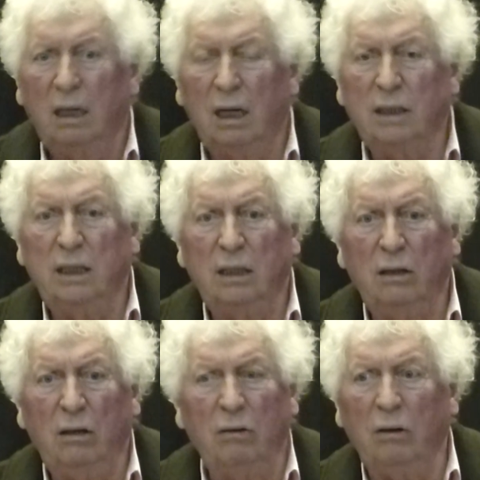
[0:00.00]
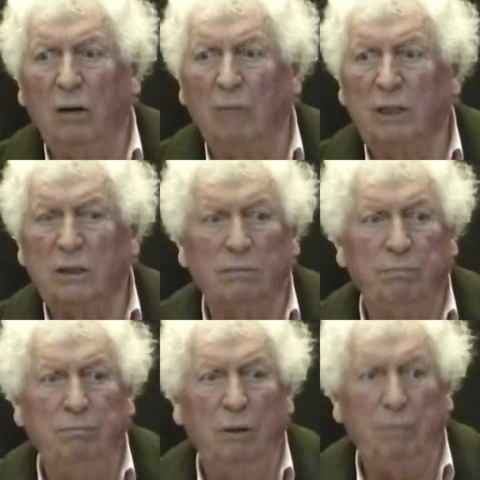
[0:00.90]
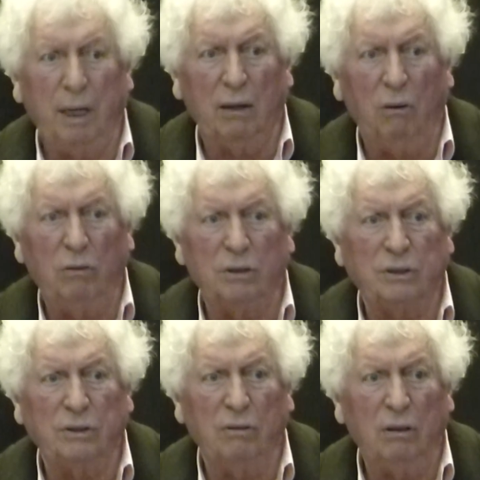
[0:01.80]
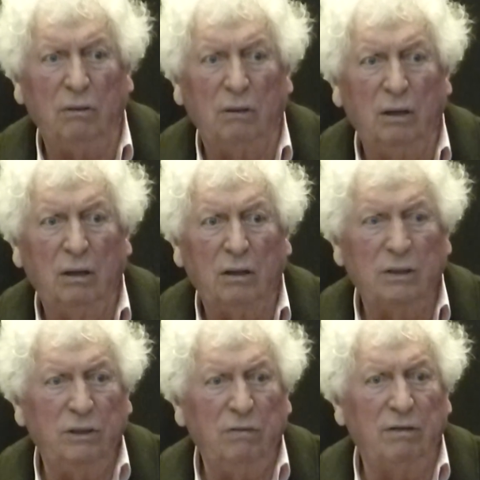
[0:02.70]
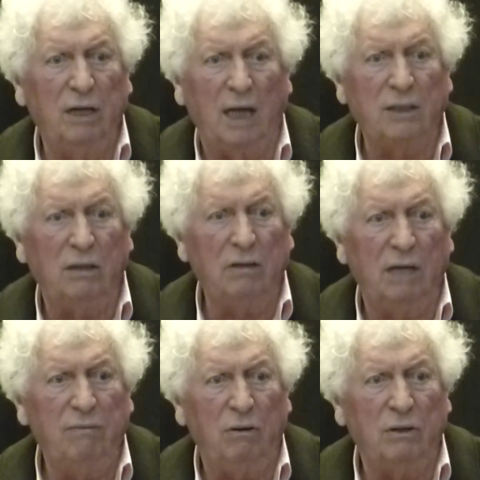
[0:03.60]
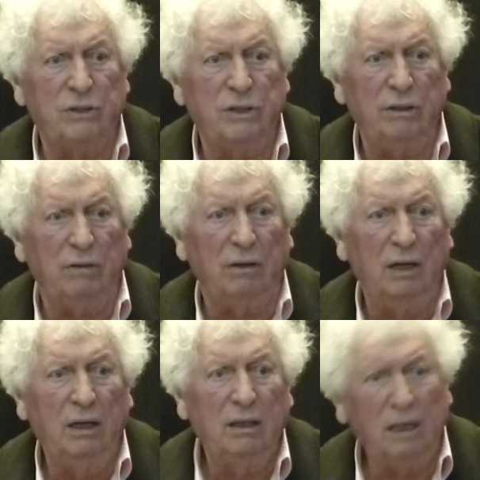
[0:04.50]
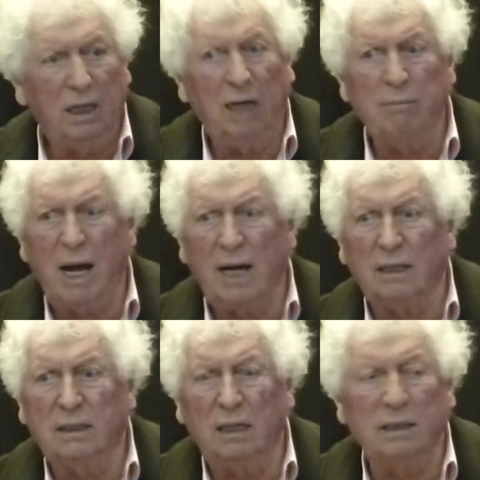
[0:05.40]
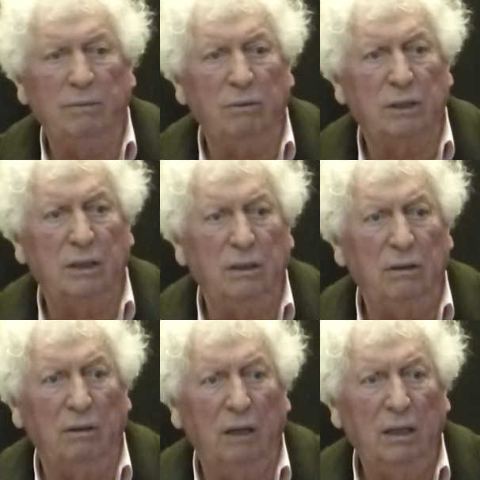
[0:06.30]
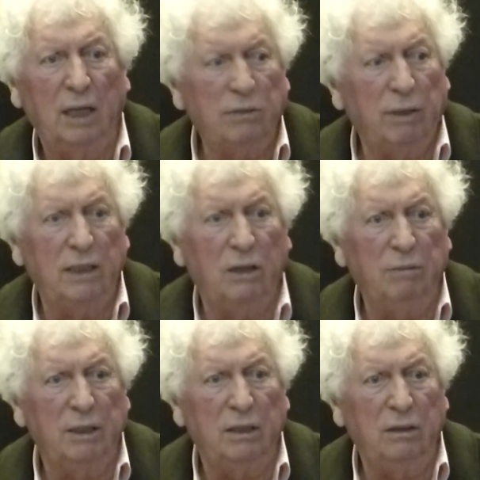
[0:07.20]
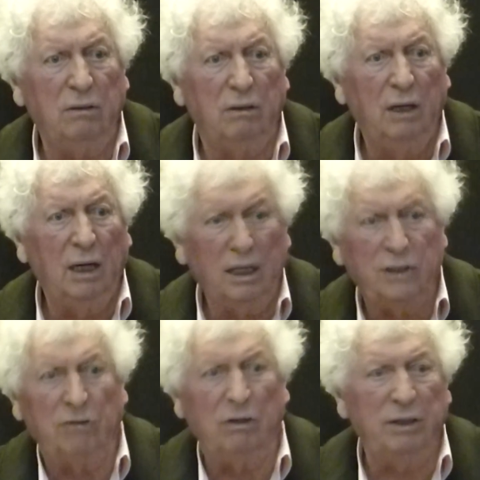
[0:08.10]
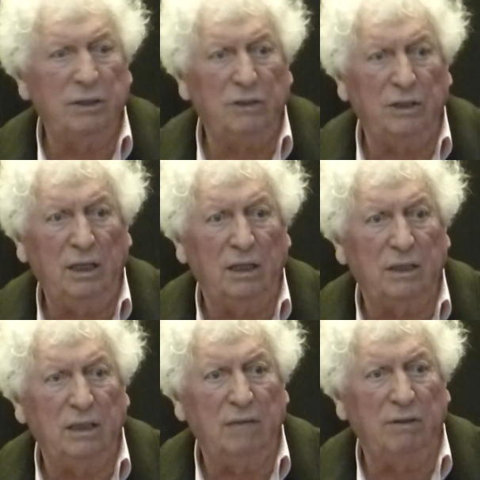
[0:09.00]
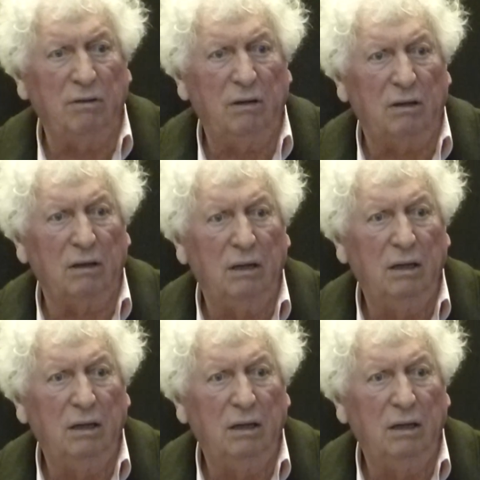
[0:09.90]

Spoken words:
I said, no, I'm just obeying orders, you know. Because you guys don't give orders, do you? The leading man tells me what to do. That's what he told me to do. And as you know, he's a genius, he's never wrong.